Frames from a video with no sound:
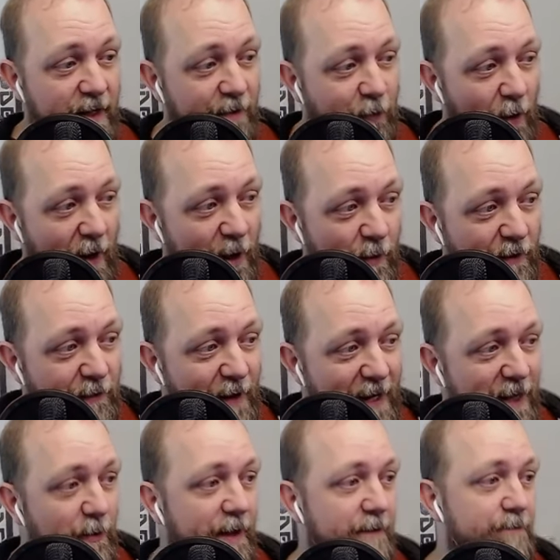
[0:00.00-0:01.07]
for anyone
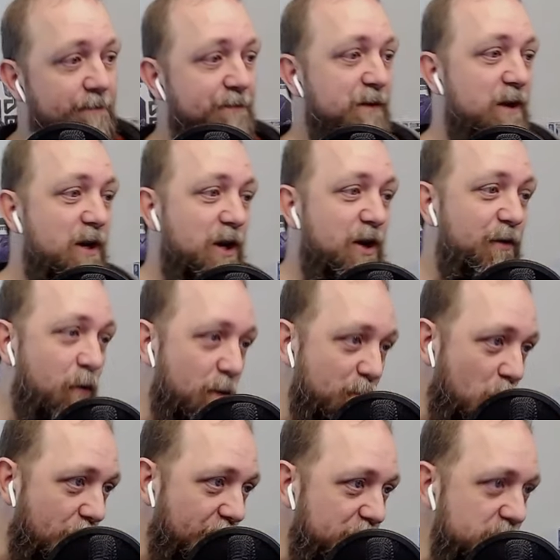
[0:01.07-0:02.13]
following. For
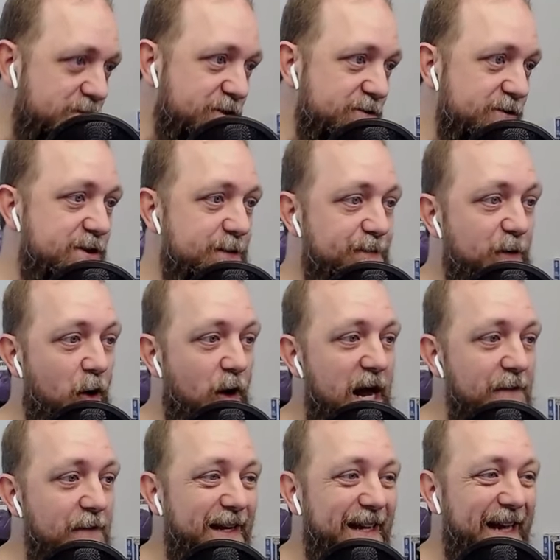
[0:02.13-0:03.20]
more users are
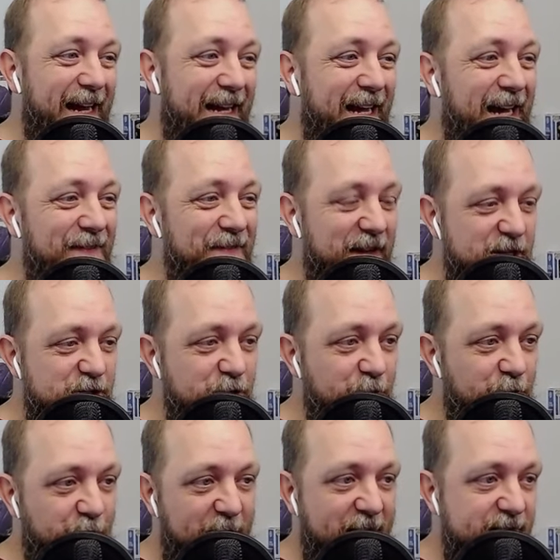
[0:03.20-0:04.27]
having a uh, the issue
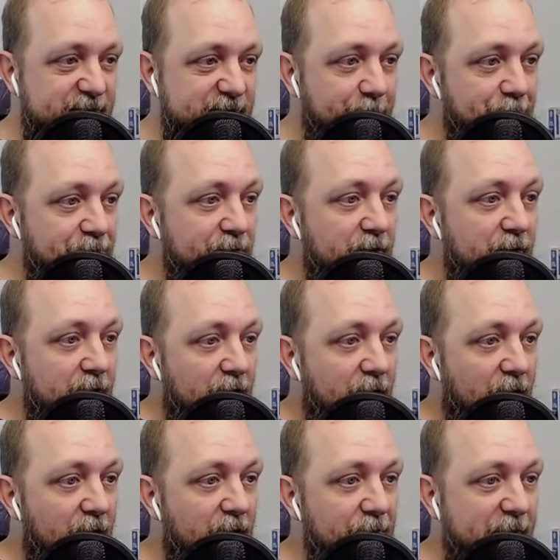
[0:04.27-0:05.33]
fixed,
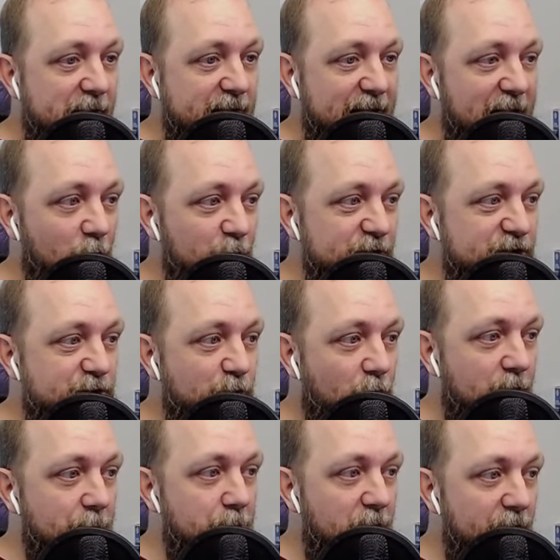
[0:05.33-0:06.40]
uh, their account restored
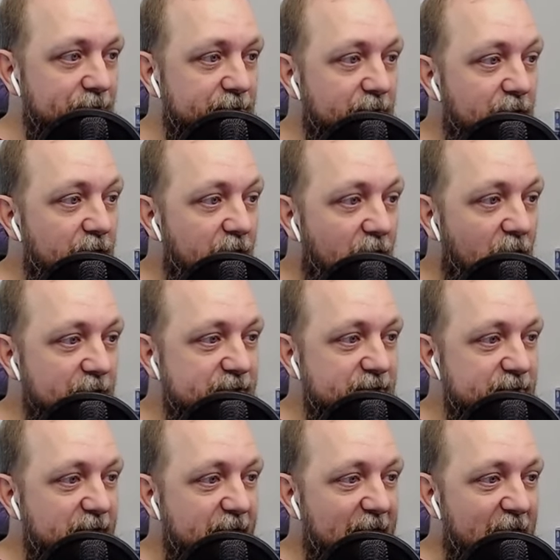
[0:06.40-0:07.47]
a month uh, to the
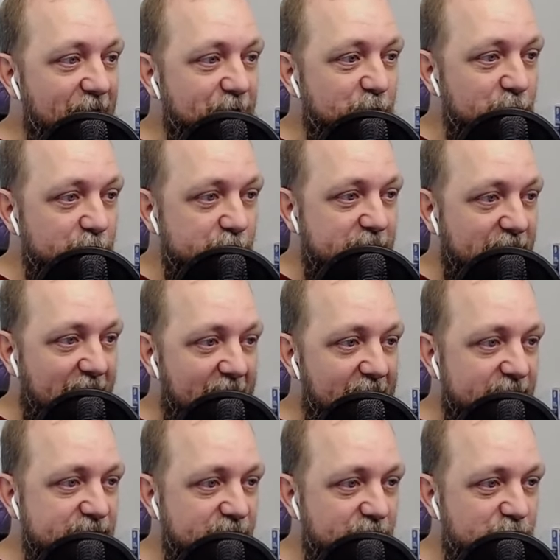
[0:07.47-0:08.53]
day after losing
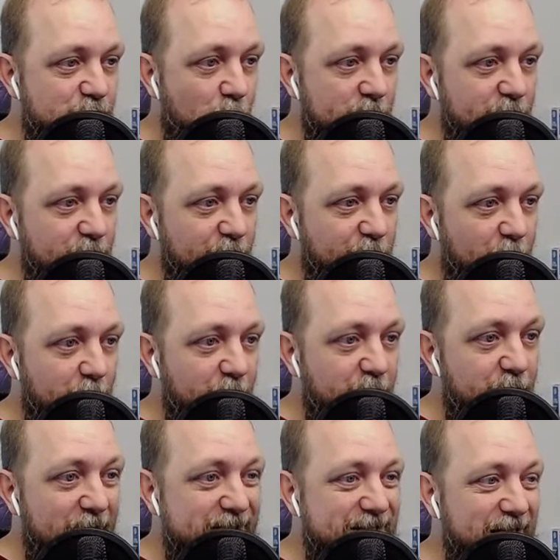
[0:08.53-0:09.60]
access. Shortened confirmed
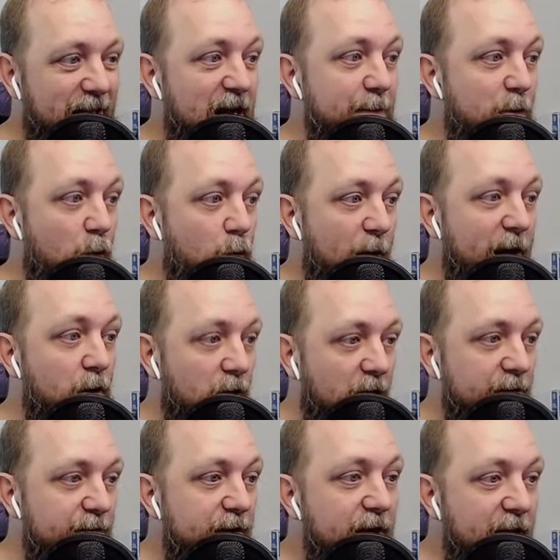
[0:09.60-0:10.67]
fix time aware
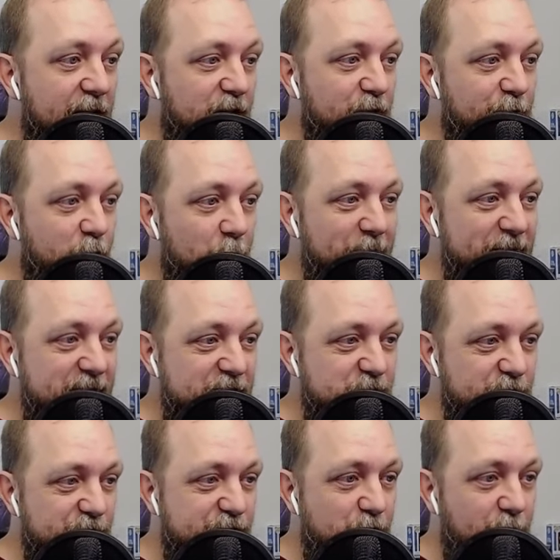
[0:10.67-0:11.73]
of, and confirming the
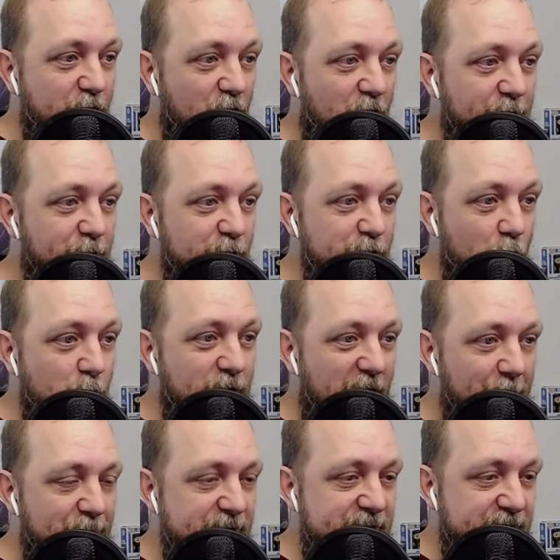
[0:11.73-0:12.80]
initial Sony offered no
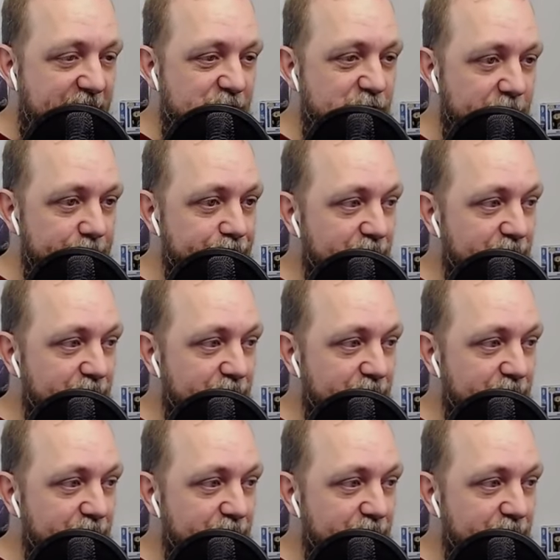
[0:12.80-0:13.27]
compensation.